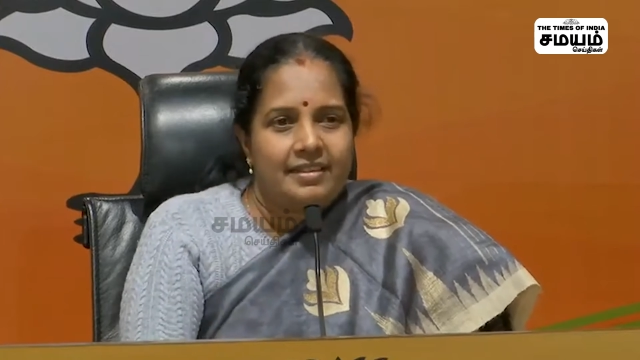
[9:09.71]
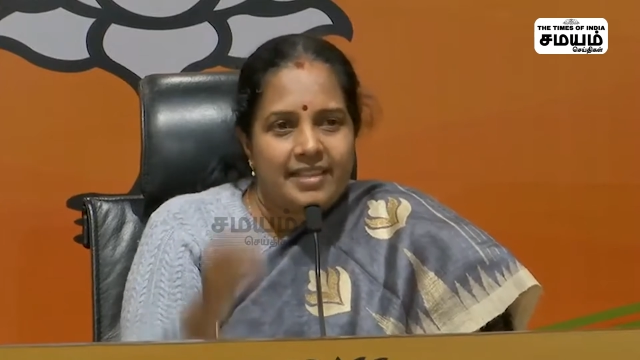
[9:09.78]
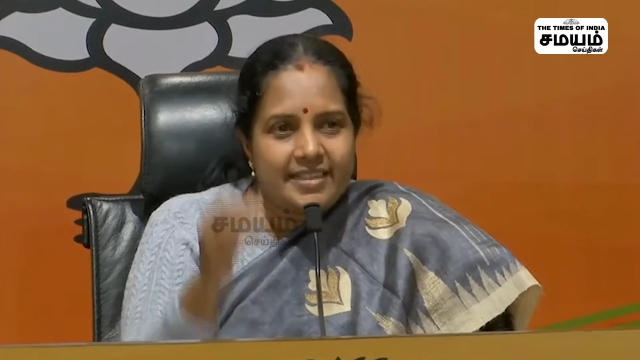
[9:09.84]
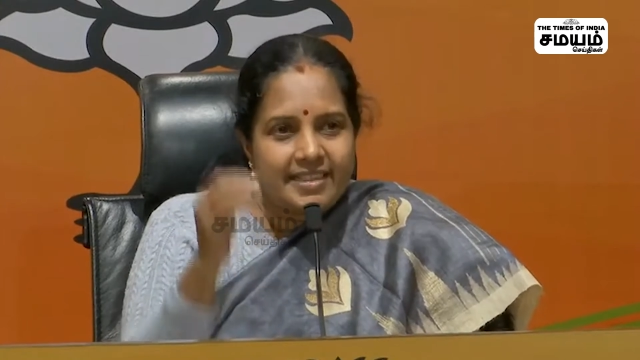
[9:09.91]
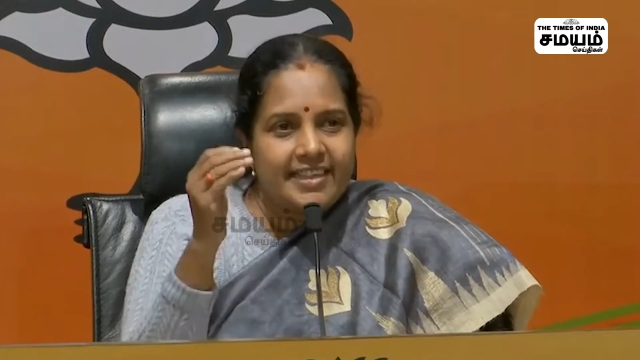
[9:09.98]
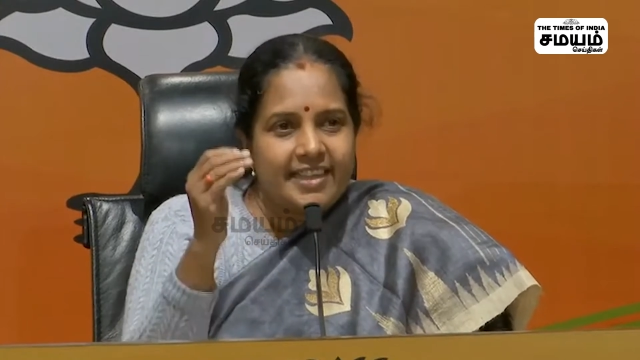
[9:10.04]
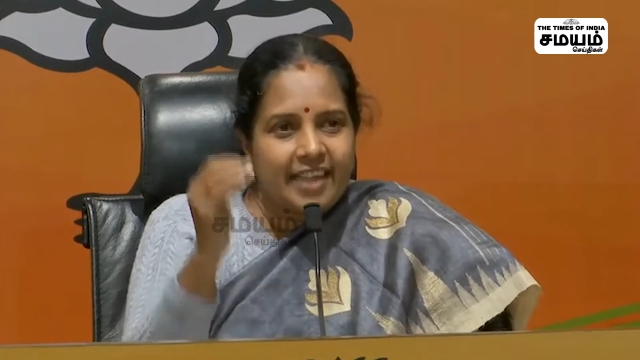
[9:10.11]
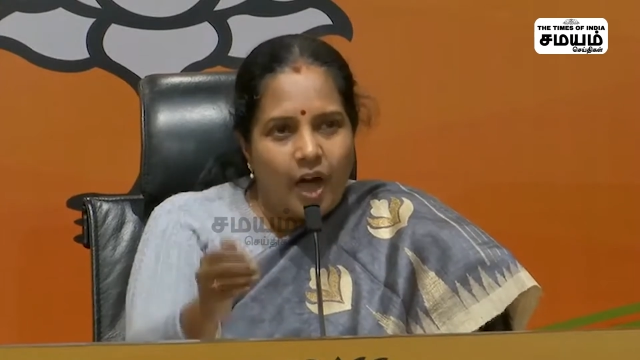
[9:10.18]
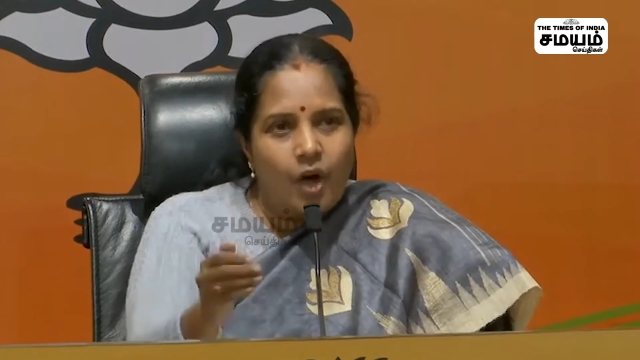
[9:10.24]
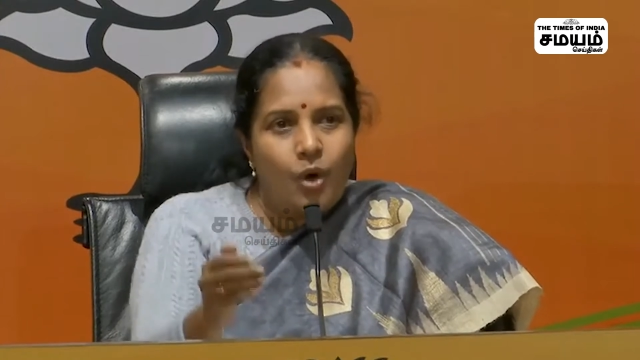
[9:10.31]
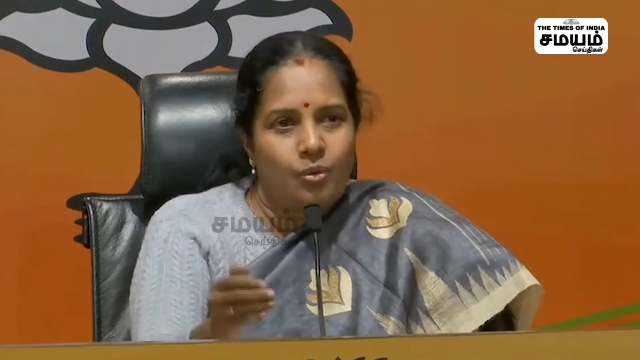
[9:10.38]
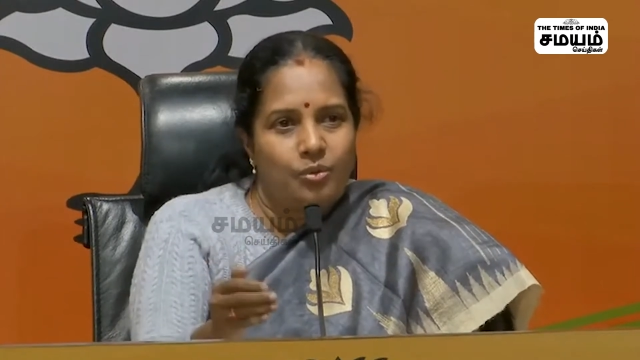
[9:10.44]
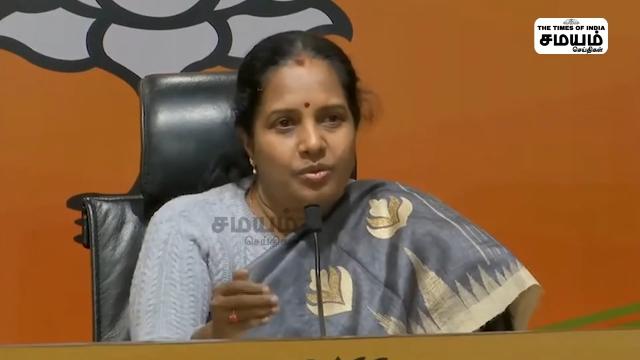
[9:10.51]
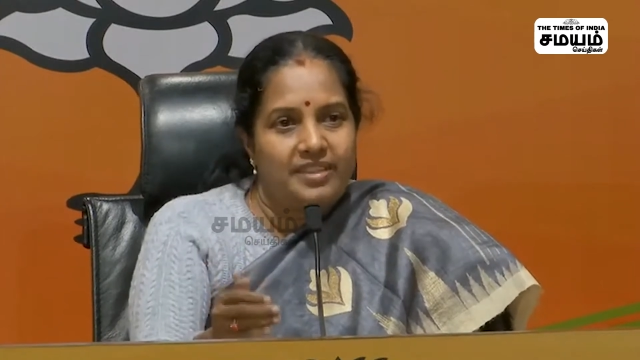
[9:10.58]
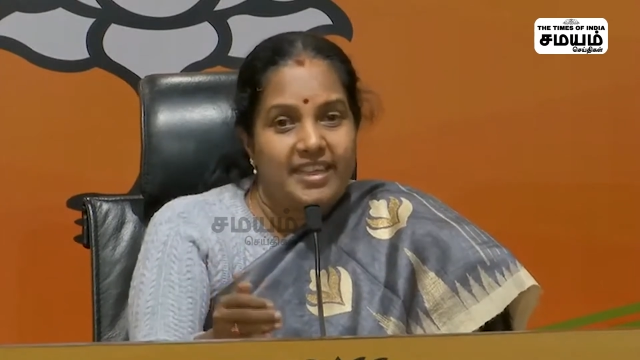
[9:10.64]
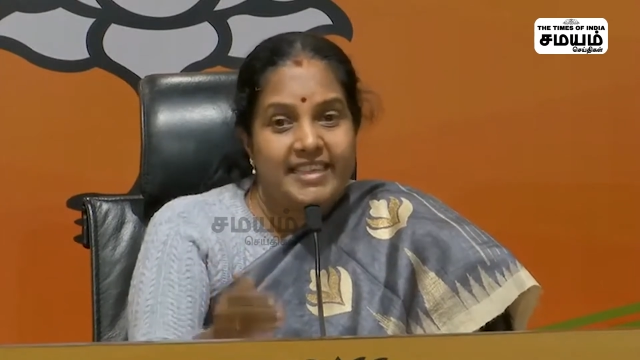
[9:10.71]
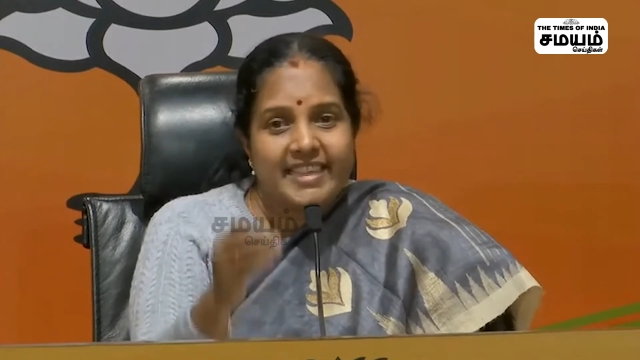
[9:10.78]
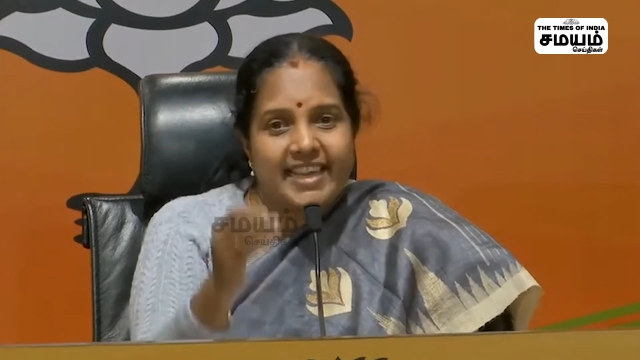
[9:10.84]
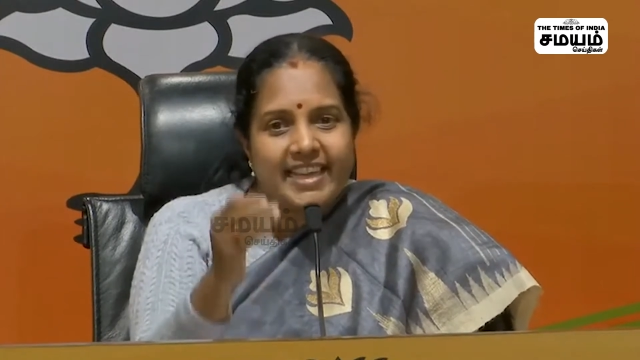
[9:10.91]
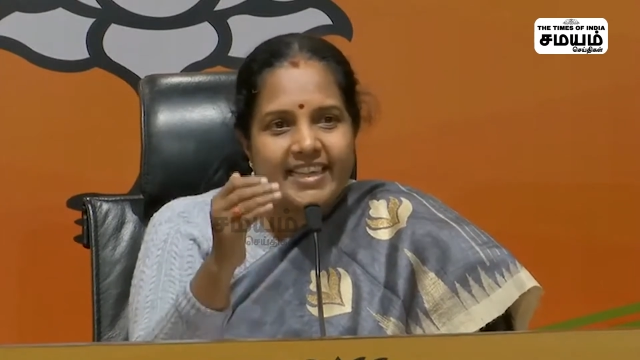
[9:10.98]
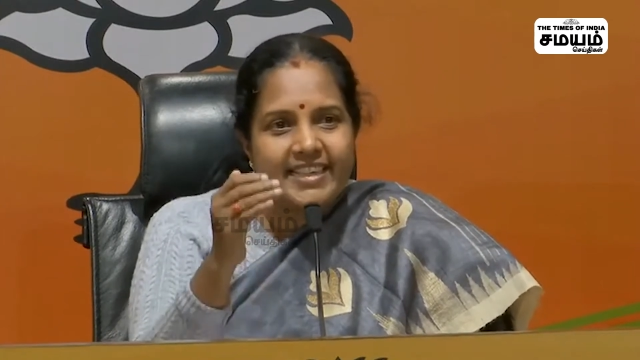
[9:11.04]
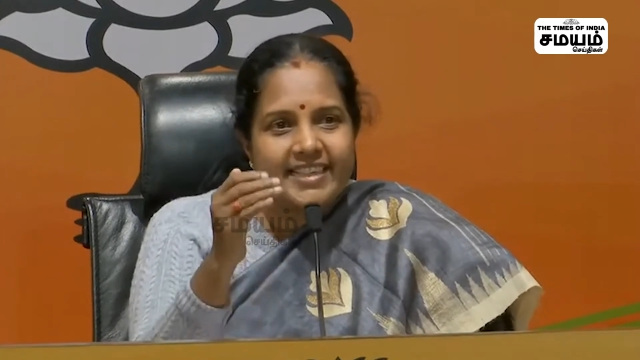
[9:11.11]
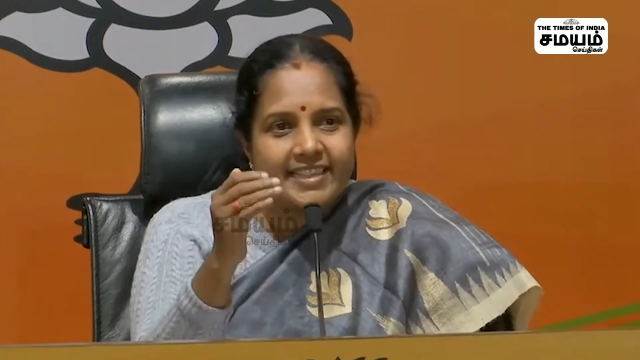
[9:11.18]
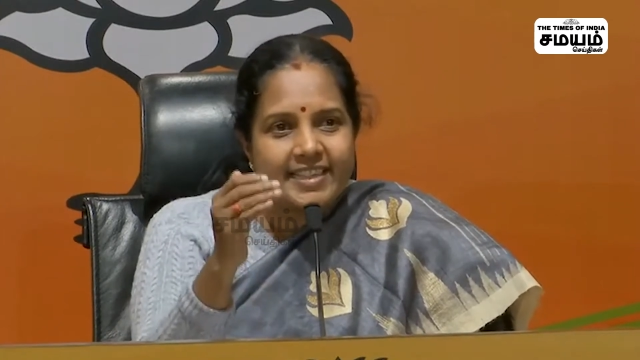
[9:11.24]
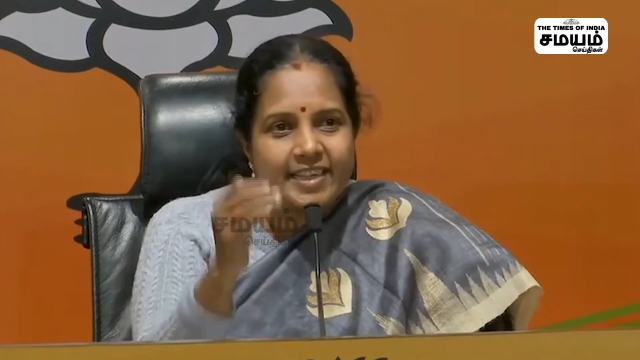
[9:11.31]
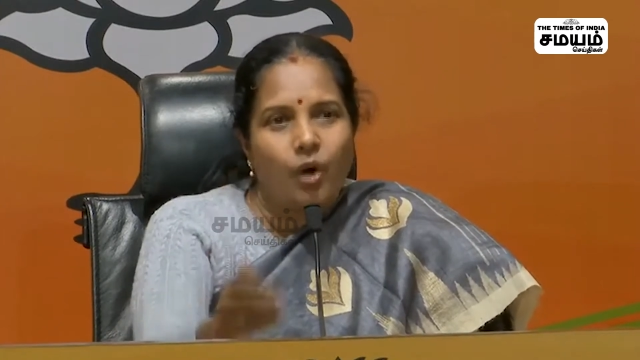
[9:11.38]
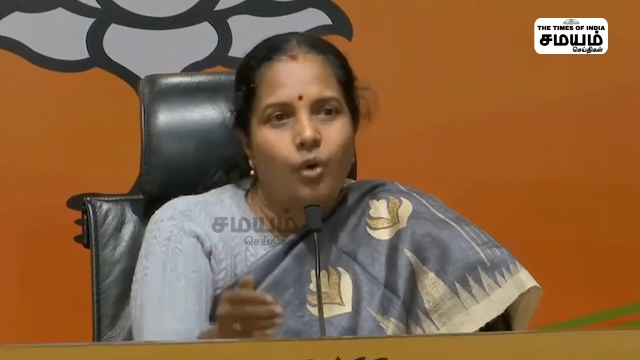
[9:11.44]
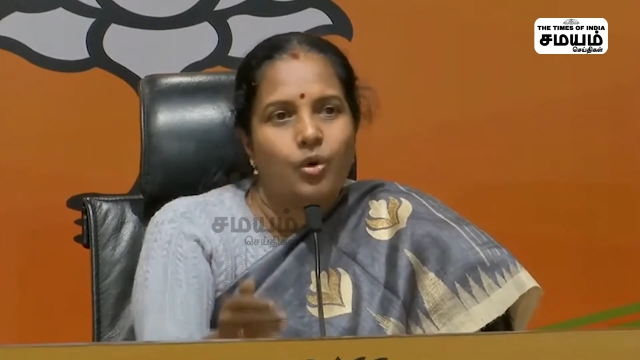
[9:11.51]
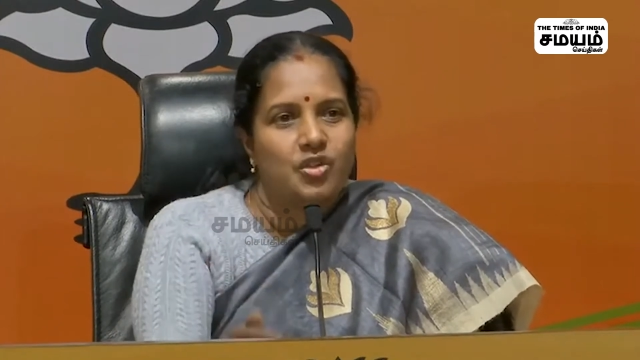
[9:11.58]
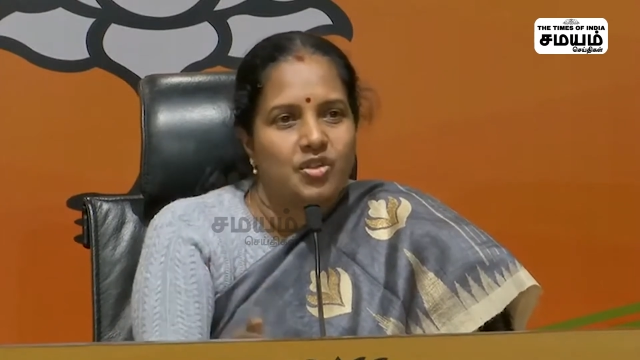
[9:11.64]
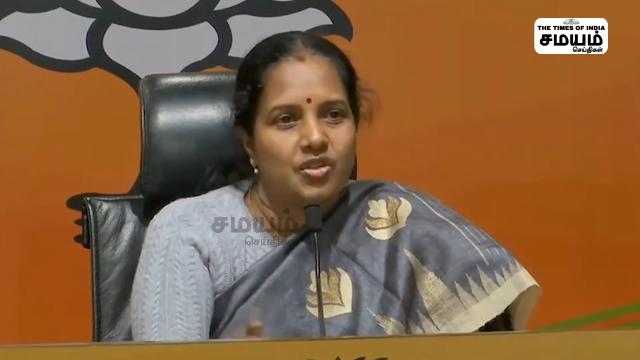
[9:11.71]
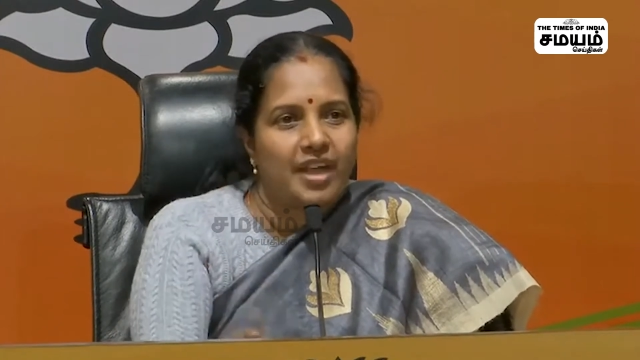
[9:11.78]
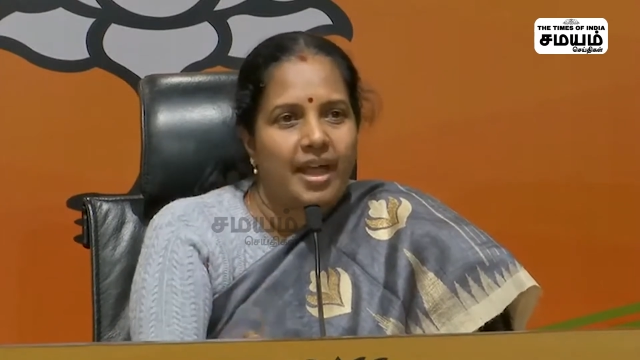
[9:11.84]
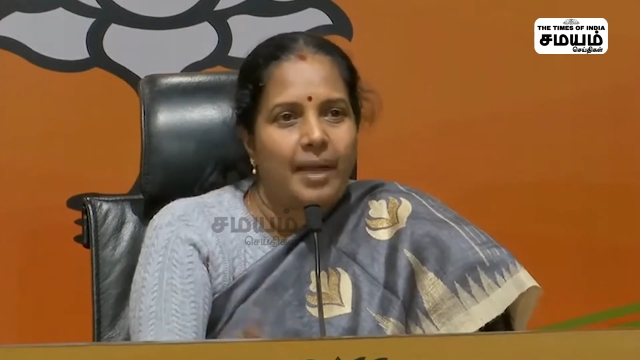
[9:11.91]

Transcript: This is how the serious doubts